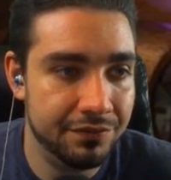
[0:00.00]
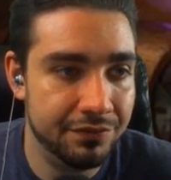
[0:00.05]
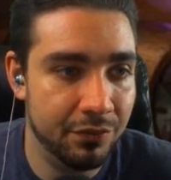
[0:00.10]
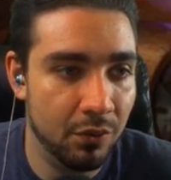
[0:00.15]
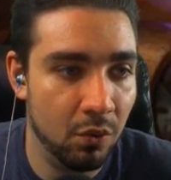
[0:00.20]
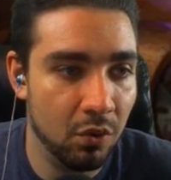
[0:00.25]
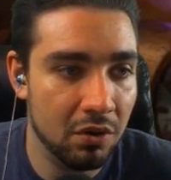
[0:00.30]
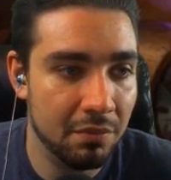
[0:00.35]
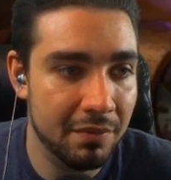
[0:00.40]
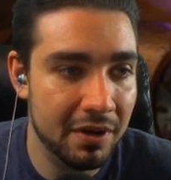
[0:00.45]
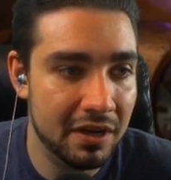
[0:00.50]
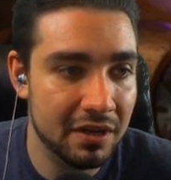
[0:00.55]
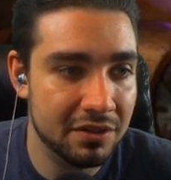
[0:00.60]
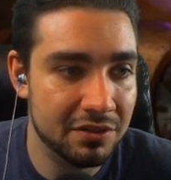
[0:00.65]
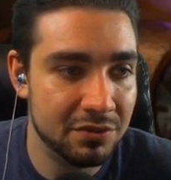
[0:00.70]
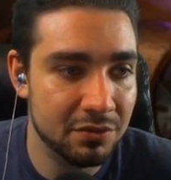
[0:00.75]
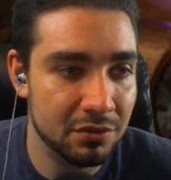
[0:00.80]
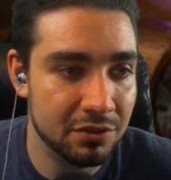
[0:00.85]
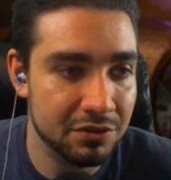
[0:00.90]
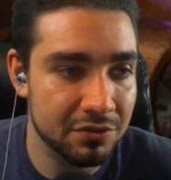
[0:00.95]
4-mana
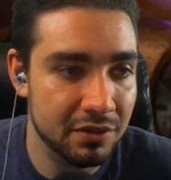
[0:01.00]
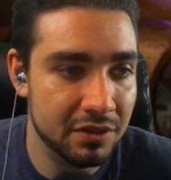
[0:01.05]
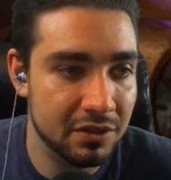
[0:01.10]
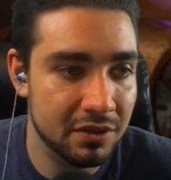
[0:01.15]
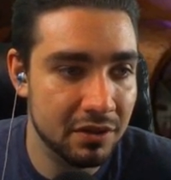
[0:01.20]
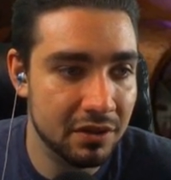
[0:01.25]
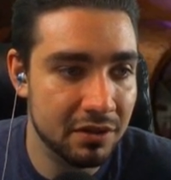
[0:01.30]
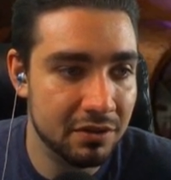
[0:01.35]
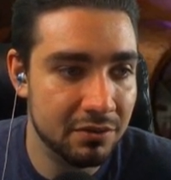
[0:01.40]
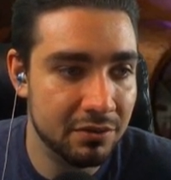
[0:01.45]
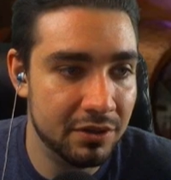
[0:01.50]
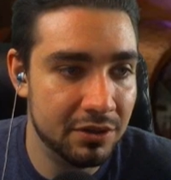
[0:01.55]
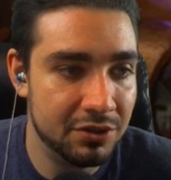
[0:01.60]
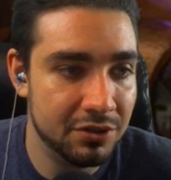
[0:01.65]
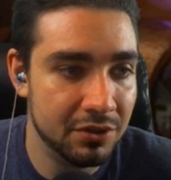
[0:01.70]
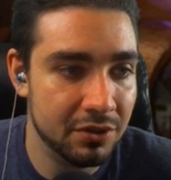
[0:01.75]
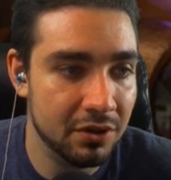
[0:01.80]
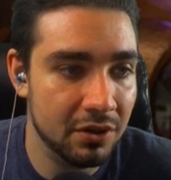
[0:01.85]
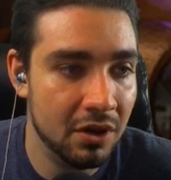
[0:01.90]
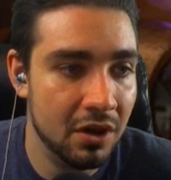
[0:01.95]
sorcery. Target
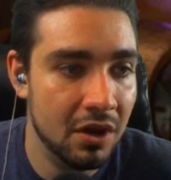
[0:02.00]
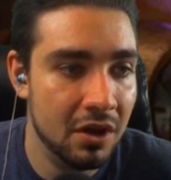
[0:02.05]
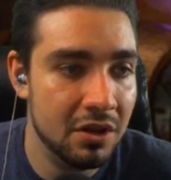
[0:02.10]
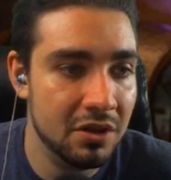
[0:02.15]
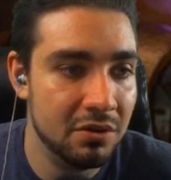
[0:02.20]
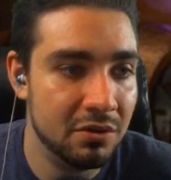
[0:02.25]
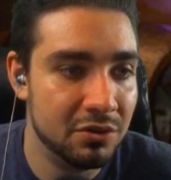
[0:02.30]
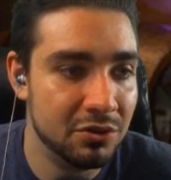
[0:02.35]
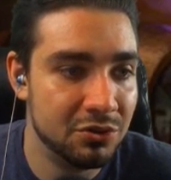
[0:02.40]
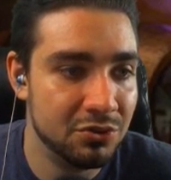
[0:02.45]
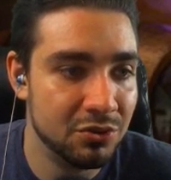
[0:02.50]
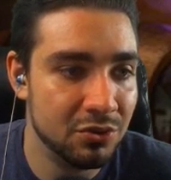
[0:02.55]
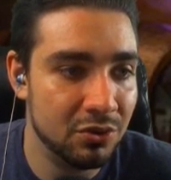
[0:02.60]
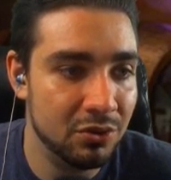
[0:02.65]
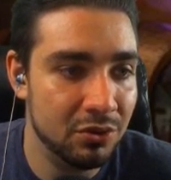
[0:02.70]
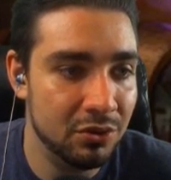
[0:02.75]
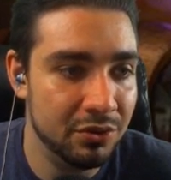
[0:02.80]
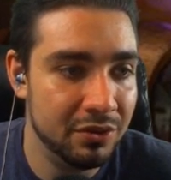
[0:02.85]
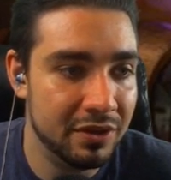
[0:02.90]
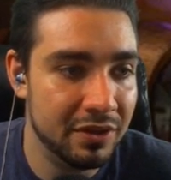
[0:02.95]
creature you
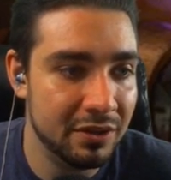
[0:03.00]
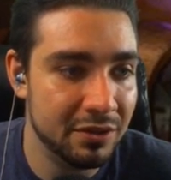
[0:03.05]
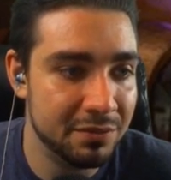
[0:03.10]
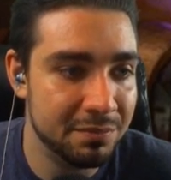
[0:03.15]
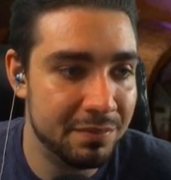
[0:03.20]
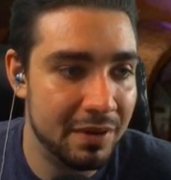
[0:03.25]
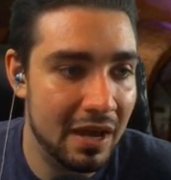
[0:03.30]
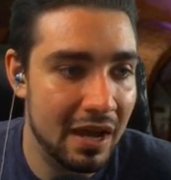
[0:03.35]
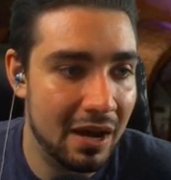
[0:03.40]
control deals